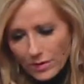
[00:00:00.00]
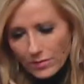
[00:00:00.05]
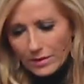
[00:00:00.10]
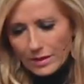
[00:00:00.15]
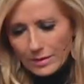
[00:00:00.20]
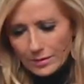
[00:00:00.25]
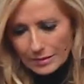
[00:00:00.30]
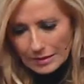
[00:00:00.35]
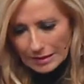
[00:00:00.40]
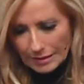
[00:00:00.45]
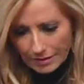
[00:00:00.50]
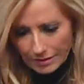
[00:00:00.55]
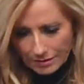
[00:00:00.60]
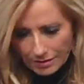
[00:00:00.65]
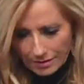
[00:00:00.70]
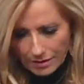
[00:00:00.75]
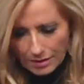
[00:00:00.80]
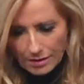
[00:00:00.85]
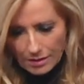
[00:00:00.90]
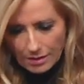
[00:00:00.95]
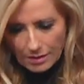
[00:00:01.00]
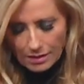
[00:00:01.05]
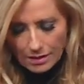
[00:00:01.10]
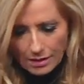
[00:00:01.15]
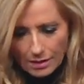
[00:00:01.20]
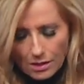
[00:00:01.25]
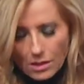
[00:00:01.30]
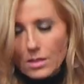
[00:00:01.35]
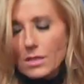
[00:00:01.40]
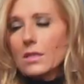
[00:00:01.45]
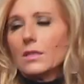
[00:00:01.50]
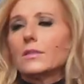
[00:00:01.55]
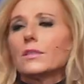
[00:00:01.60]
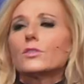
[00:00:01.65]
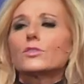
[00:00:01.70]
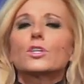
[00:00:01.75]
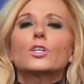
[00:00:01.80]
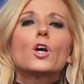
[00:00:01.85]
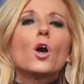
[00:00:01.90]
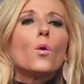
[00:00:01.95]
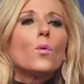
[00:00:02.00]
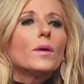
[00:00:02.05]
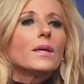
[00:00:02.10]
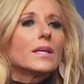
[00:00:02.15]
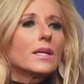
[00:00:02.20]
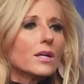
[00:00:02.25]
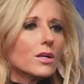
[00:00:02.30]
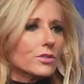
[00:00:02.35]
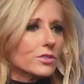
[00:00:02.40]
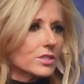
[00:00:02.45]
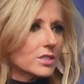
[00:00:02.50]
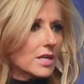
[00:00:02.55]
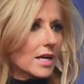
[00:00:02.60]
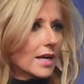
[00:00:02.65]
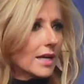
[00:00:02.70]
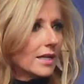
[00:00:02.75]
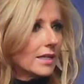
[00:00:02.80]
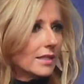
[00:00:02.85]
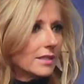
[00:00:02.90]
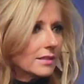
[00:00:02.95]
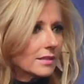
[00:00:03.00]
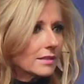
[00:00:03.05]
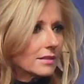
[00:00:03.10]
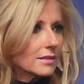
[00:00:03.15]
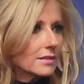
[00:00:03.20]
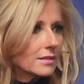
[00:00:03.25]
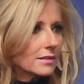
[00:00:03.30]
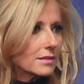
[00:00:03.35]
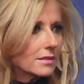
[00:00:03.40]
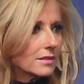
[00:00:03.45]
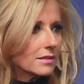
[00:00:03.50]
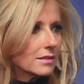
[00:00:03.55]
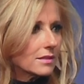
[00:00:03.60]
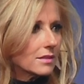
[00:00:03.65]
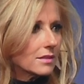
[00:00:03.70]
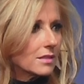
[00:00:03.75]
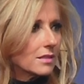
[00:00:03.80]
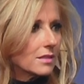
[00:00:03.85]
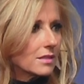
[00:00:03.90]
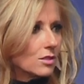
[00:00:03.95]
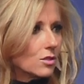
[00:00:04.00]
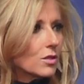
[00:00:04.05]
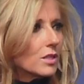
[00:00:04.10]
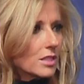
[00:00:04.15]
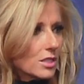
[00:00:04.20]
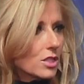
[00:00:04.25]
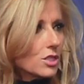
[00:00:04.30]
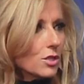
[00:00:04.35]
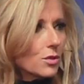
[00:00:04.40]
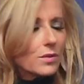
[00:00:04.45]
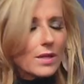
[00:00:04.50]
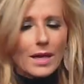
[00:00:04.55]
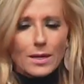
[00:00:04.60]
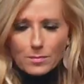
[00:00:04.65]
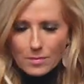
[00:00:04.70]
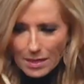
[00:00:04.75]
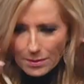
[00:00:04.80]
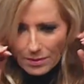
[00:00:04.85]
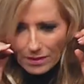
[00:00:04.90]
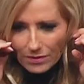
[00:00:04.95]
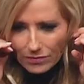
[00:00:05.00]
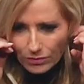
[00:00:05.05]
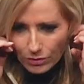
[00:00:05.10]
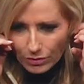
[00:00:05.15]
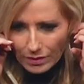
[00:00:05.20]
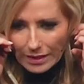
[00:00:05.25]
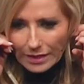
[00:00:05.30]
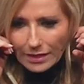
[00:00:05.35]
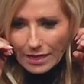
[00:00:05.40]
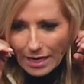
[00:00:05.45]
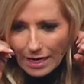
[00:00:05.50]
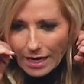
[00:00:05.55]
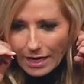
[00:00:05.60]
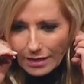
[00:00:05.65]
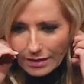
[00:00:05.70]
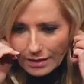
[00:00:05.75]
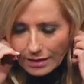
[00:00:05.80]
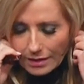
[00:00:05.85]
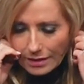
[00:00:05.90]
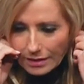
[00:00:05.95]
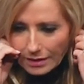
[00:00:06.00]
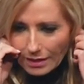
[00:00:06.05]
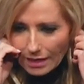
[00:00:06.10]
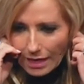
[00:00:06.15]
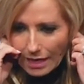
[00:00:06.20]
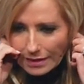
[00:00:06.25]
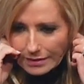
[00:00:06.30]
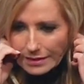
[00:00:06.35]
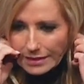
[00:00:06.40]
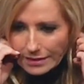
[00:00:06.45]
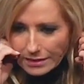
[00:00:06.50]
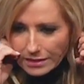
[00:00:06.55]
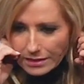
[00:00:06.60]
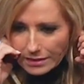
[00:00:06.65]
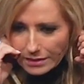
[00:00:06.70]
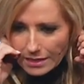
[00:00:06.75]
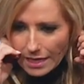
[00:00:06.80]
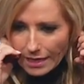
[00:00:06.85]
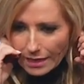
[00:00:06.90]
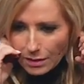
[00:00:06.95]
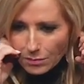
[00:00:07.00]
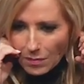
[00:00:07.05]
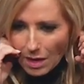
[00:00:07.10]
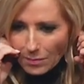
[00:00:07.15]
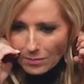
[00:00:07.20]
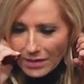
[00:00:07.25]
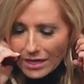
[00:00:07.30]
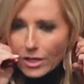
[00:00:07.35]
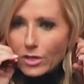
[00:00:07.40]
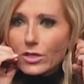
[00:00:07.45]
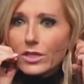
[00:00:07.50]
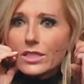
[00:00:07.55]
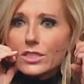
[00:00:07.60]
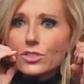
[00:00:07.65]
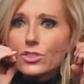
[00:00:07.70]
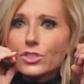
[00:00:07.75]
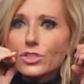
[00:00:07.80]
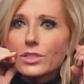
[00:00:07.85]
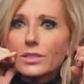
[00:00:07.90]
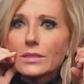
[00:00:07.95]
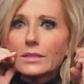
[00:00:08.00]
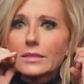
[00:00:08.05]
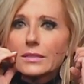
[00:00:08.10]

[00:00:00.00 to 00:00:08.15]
of it. There's a going in our staying. You get to do that. Maybe if you think, I need to stay in my marriage.